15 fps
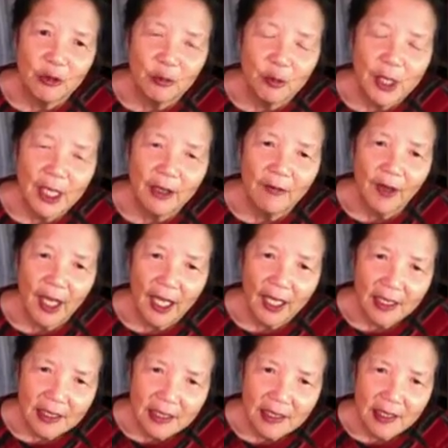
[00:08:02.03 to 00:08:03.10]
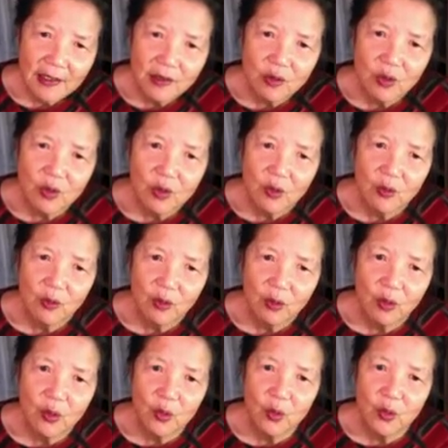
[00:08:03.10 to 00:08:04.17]
we have ancestors
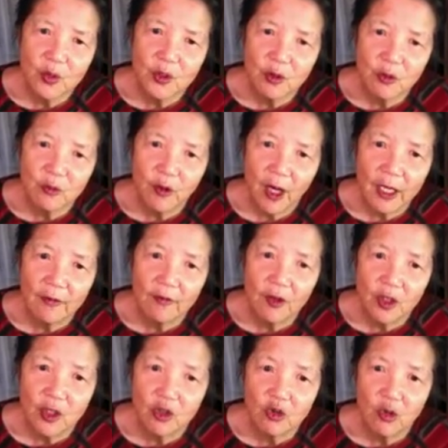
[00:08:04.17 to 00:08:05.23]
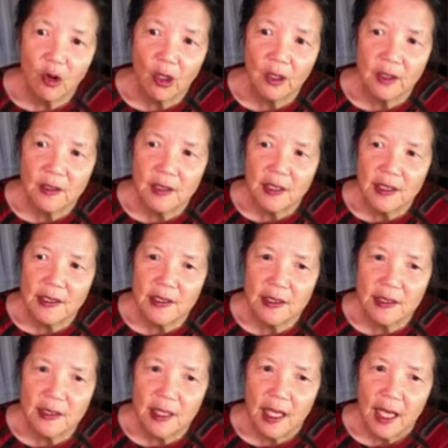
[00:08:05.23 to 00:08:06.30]
who survive very strong
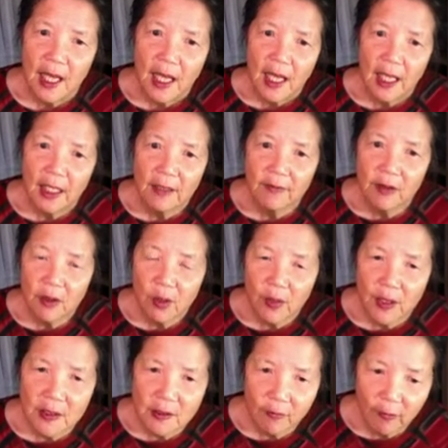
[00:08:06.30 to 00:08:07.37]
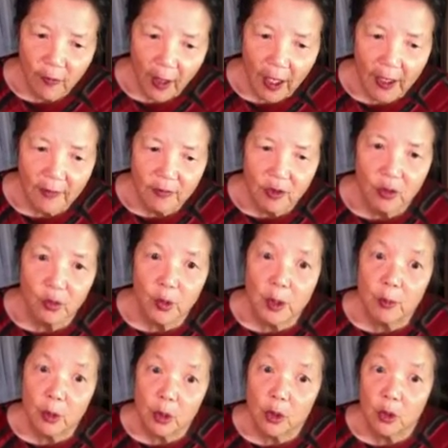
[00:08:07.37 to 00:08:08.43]
diseases, and even though they survive to
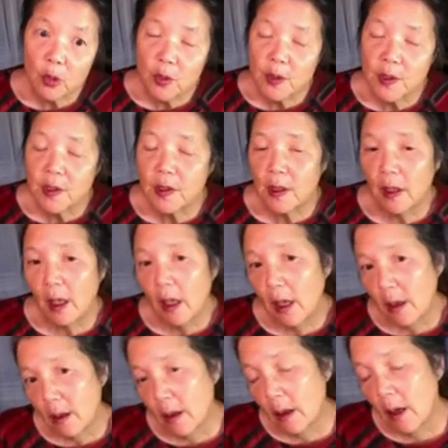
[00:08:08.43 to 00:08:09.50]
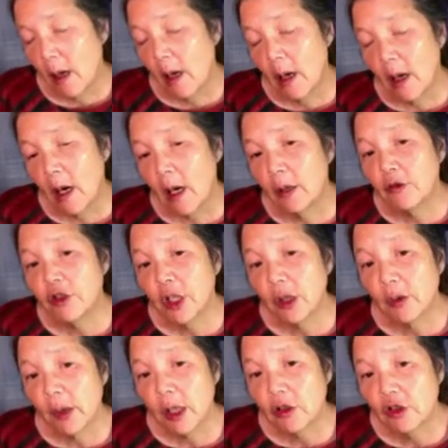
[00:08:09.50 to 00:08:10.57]
reproduce our
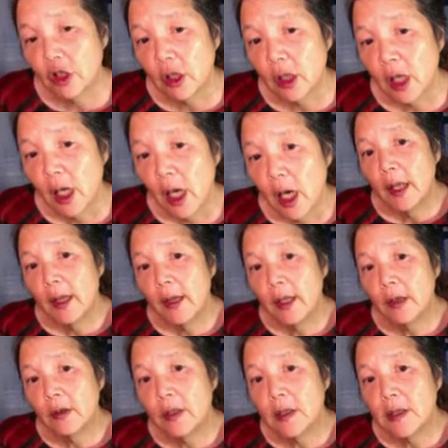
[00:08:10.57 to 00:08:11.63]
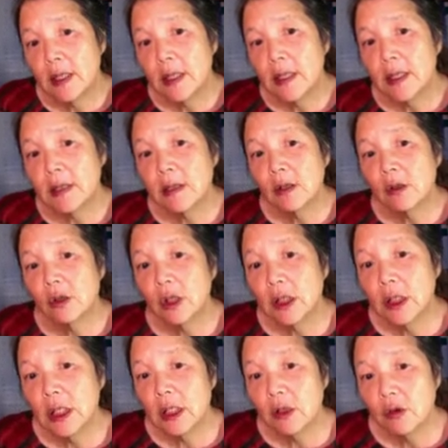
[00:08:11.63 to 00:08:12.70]
generation, their diseases could
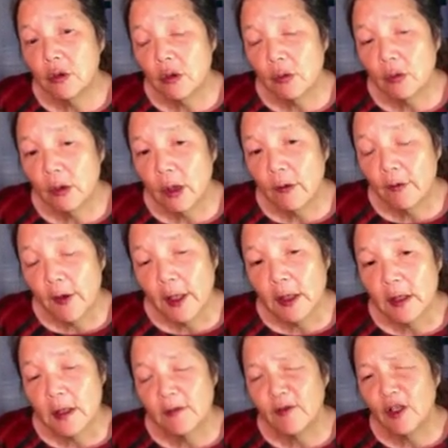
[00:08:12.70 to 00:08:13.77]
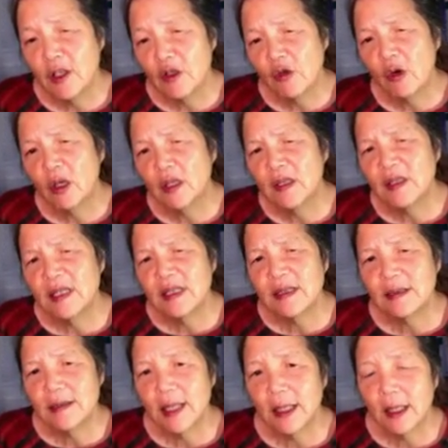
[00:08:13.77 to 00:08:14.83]
continue to affect us. Very strong
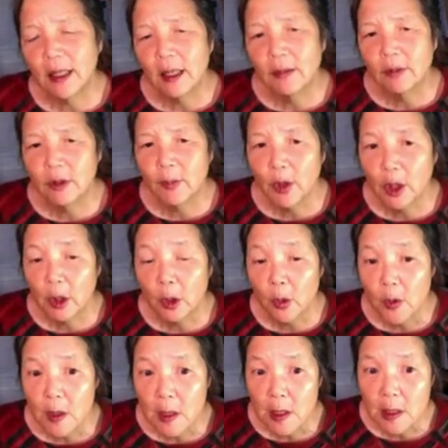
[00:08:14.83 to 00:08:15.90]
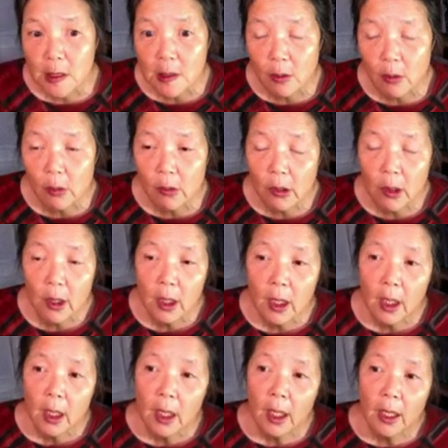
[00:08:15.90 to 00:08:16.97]
diseases like tuberculosis, or
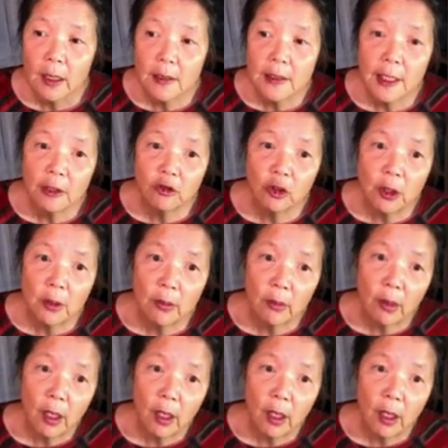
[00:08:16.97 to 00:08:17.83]
sexually